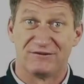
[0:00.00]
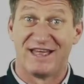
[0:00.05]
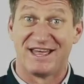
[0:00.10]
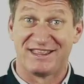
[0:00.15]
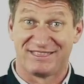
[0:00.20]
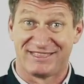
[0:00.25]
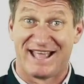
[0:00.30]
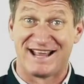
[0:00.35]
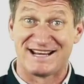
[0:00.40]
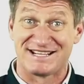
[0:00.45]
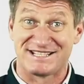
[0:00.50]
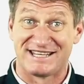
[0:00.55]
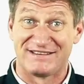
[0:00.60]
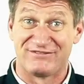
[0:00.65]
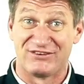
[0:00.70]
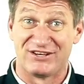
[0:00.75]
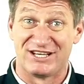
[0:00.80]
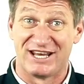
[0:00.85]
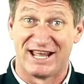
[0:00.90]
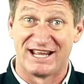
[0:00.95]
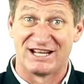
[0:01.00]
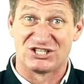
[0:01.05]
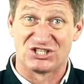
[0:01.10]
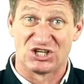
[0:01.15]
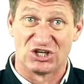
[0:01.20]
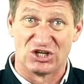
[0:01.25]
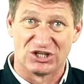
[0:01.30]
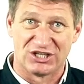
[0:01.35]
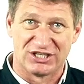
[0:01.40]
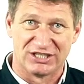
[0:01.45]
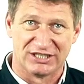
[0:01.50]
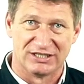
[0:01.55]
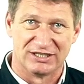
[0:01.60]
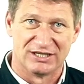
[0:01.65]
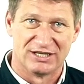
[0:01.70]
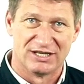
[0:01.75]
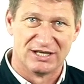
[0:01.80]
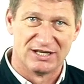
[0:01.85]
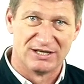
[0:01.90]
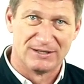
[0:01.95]
for that Thanksgiving Day turkey.
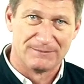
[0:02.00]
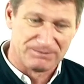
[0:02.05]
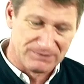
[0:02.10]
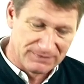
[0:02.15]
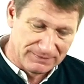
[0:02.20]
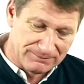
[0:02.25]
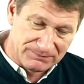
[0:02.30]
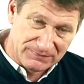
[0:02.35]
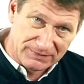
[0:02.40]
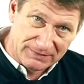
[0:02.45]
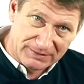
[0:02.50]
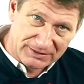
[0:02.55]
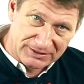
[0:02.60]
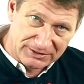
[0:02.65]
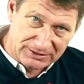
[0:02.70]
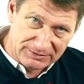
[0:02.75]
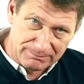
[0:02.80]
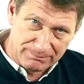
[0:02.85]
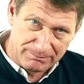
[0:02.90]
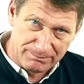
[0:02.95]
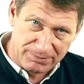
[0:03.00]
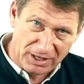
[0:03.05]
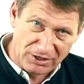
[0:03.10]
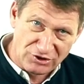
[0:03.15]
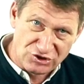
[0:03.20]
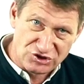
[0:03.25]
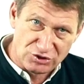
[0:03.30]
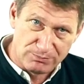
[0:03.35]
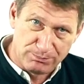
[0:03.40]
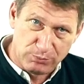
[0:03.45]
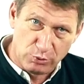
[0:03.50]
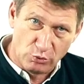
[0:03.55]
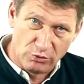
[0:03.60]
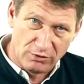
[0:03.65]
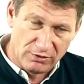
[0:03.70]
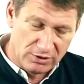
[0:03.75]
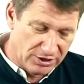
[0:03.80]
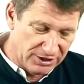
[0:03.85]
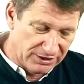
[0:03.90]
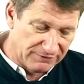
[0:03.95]
Plunge
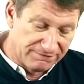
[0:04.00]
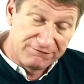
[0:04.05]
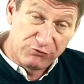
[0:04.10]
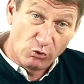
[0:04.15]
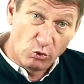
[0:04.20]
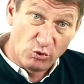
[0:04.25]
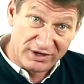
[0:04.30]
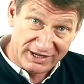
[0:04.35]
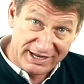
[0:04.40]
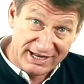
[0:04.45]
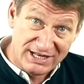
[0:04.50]
the fork